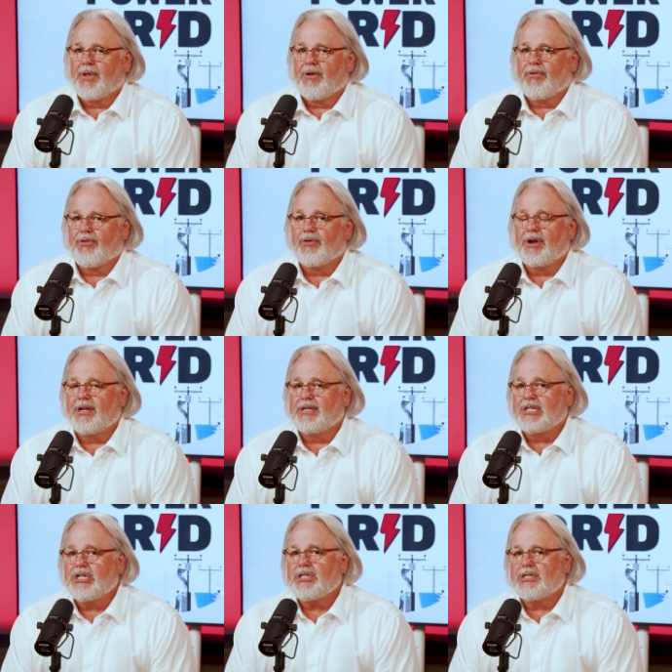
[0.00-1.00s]
So in
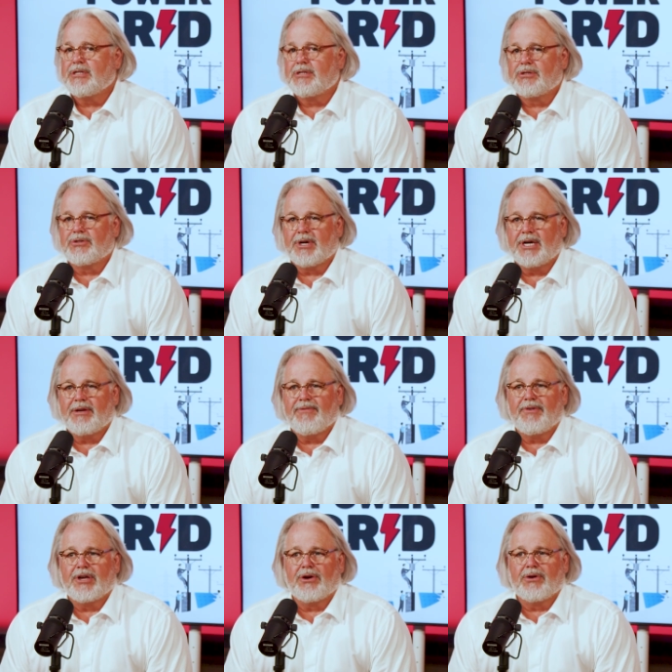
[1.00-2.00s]
addition to trying to
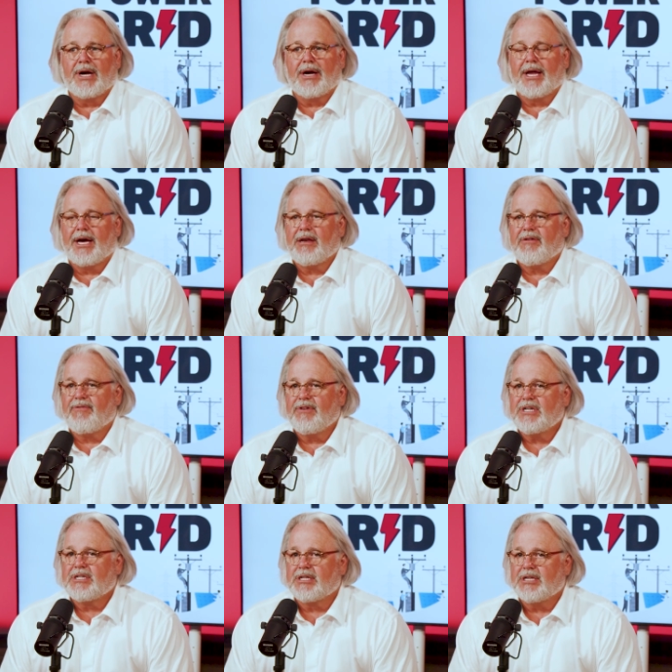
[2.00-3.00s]
figure out how to
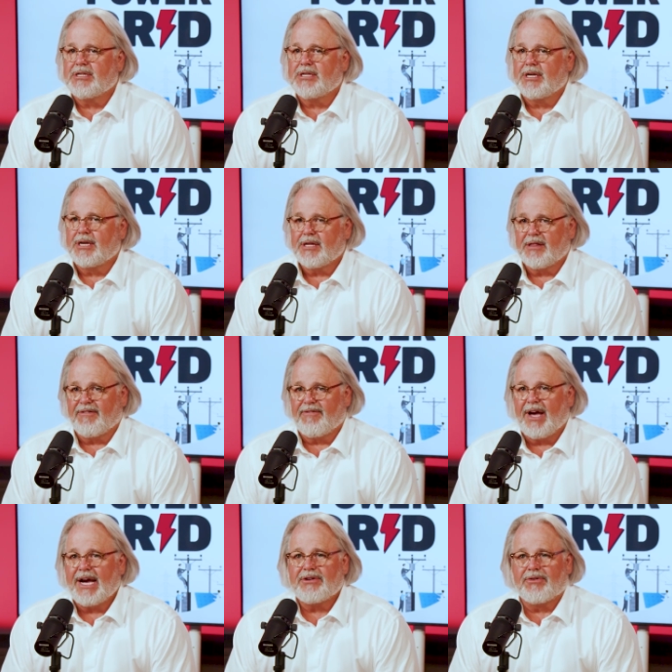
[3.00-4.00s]
fix this and get the
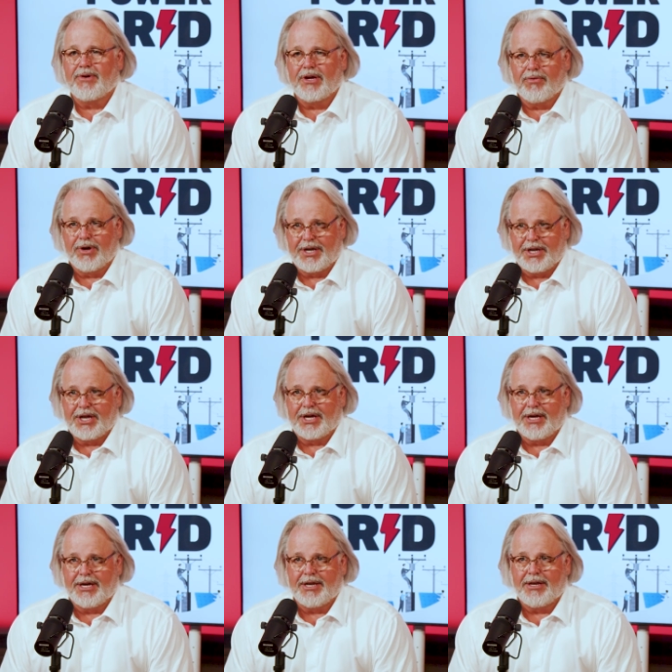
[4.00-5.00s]
factory running
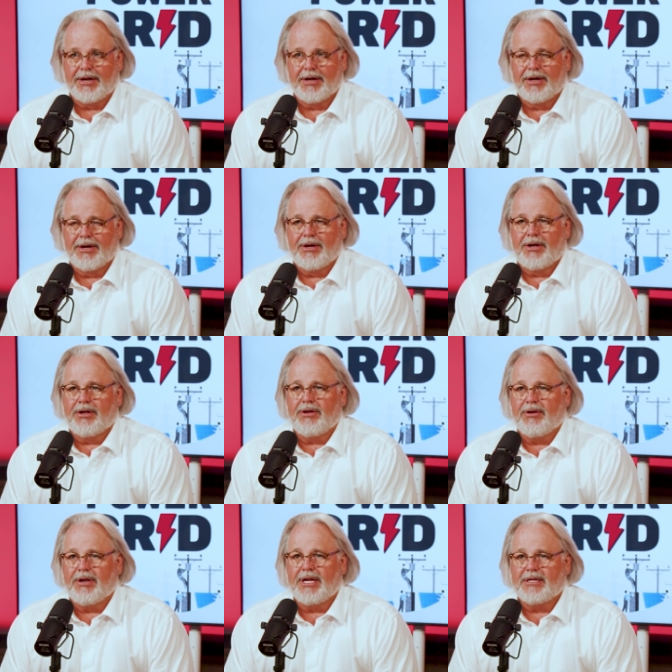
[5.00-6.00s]
again,
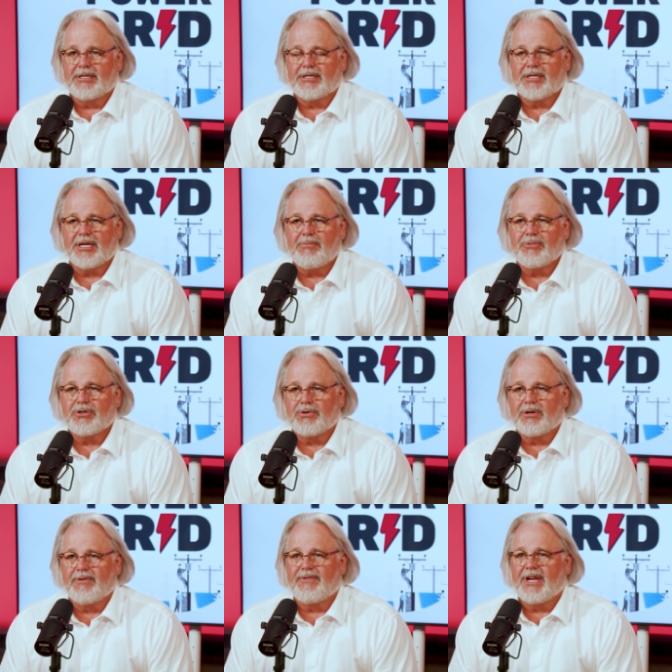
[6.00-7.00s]
you need some
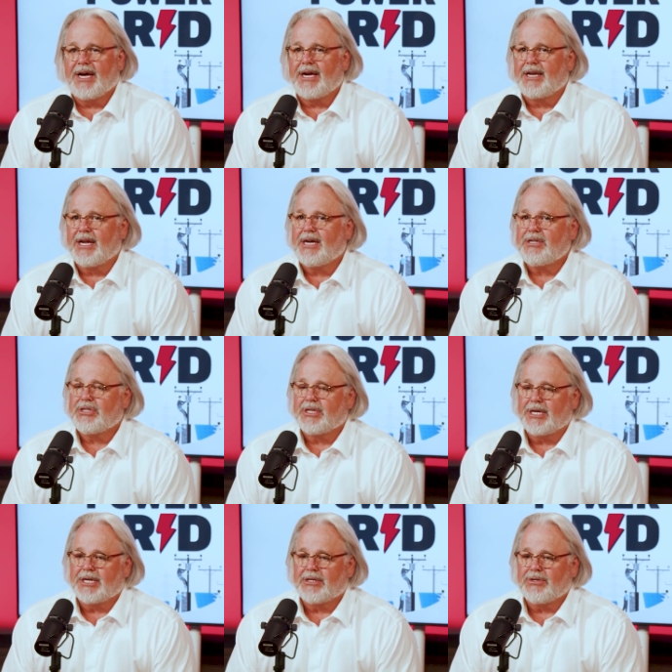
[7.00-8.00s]
sort of
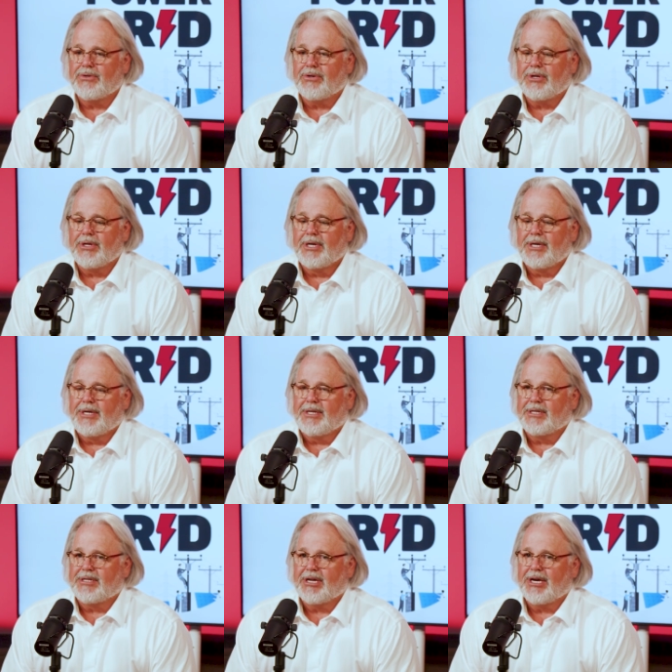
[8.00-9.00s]
diagnostic tool
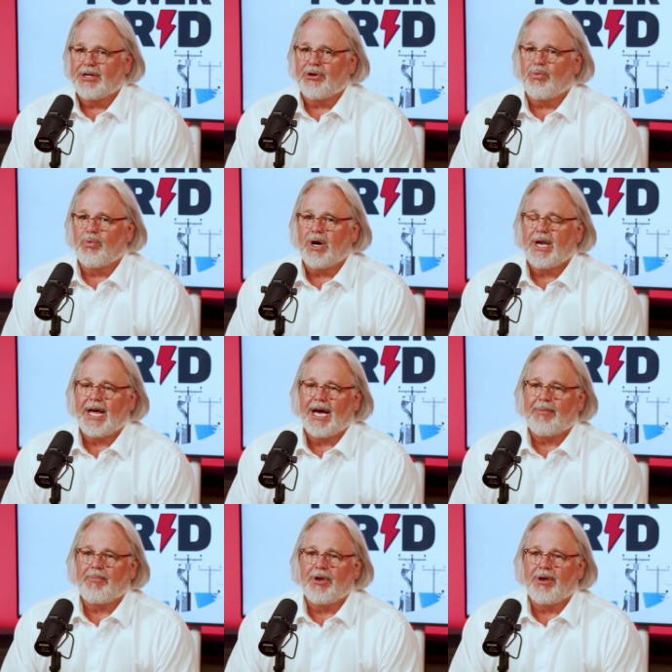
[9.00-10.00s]
to tell you what
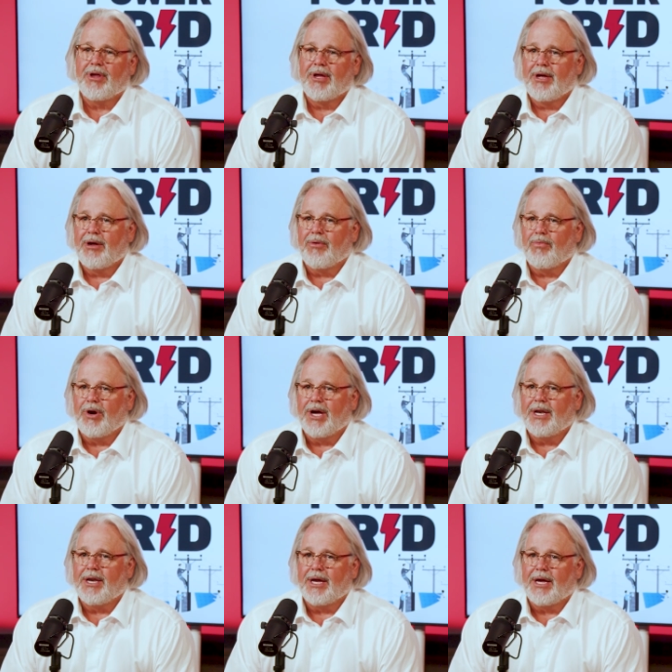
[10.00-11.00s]
happened,
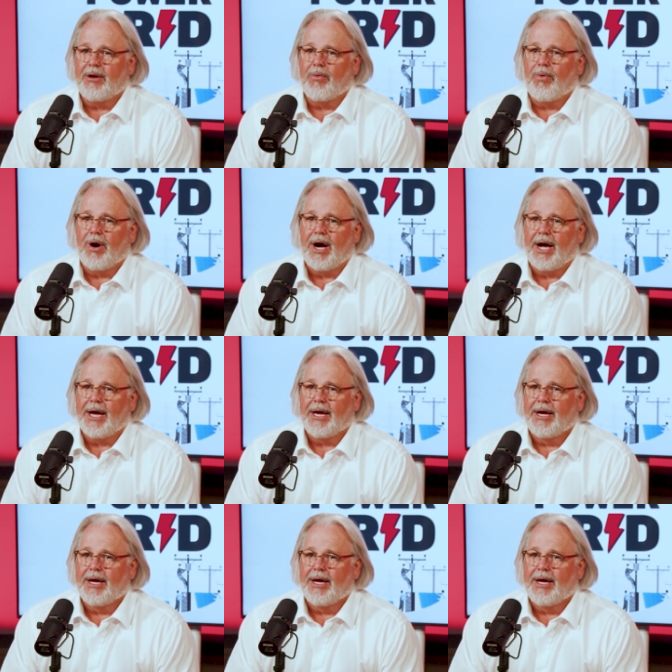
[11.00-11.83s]
when, and why.